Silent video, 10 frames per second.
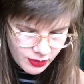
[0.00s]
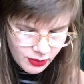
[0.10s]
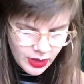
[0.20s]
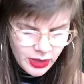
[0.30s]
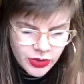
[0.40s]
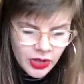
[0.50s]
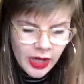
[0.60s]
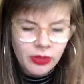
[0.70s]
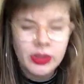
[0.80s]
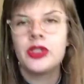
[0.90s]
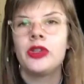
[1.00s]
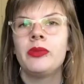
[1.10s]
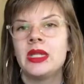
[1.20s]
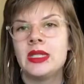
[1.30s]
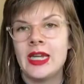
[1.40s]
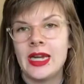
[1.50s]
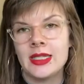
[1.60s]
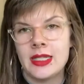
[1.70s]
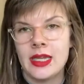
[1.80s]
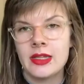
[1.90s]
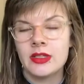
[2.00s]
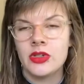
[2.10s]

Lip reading: he was trying to resume his dancing, so